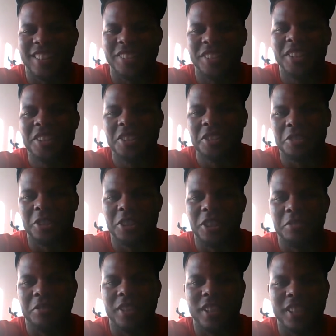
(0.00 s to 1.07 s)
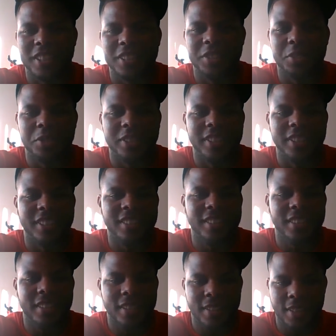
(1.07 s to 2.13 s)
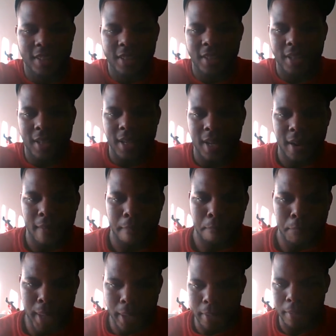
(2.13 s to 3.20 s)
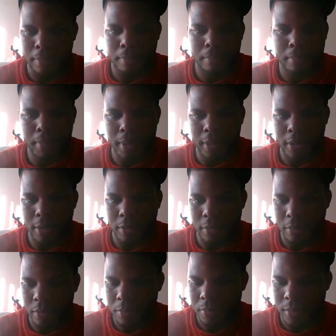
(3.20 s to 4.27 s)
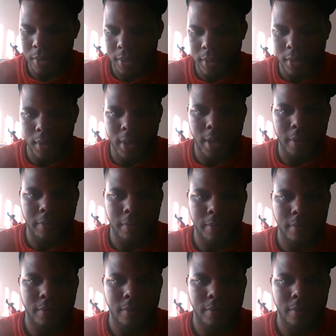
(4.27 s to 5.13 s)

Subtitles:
Free fucking tweet. Meow, meow. Oh, whoops, still live.